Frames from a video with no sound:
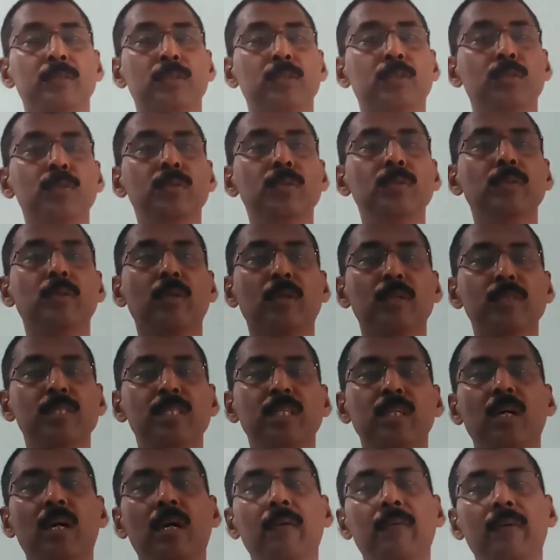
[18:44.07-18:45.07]
through
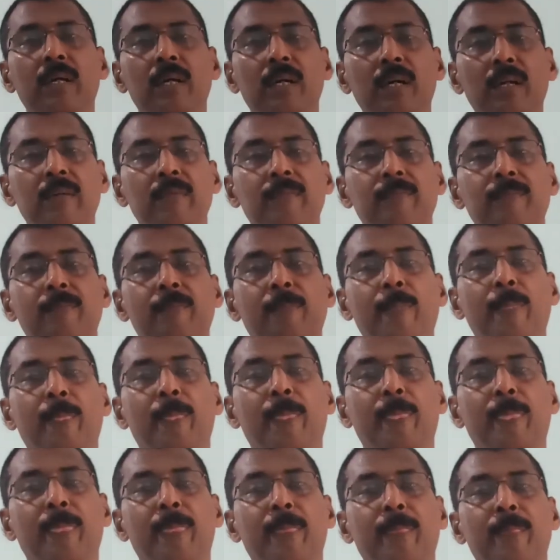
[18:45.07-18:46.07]
crossing over
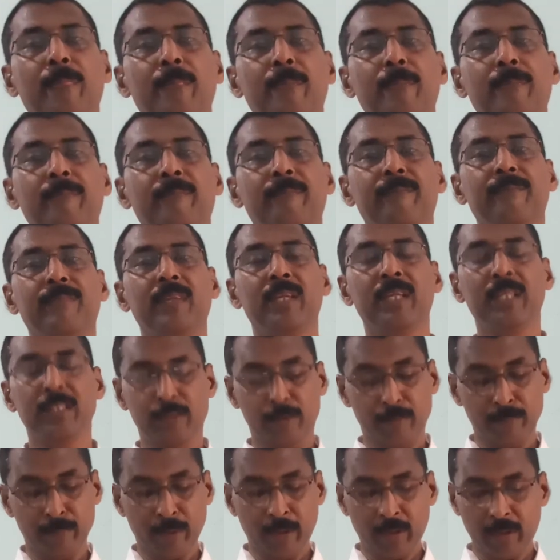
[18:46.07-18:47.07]

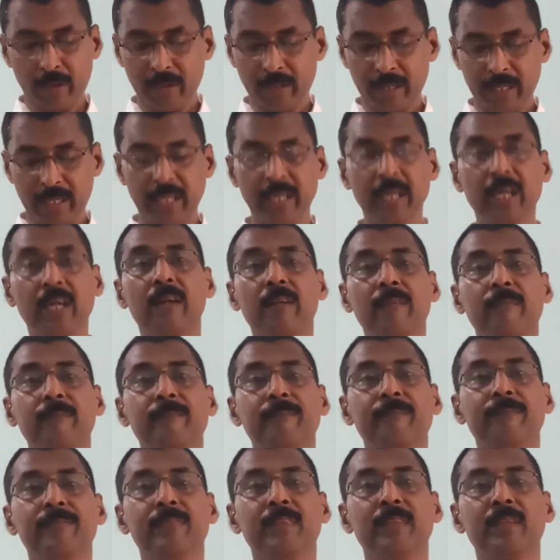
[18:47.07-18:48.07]
is more here
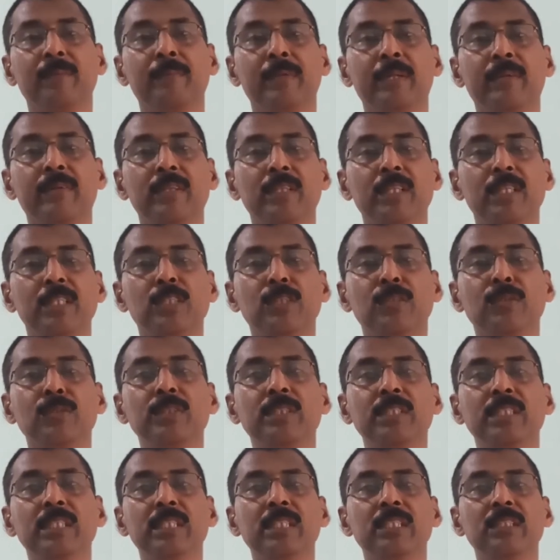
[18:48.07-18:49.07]
between these
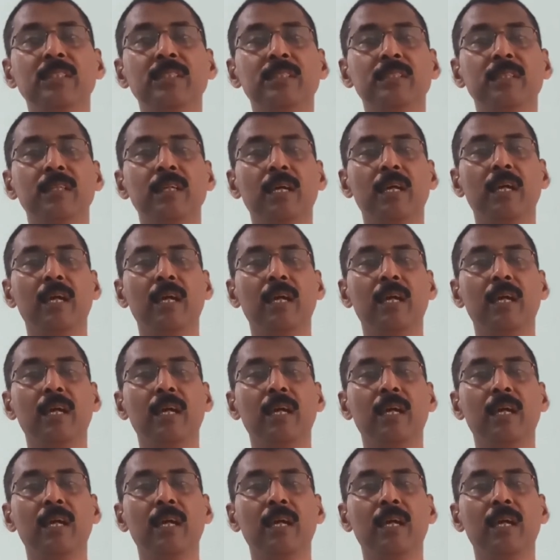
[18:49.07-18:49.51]
two genes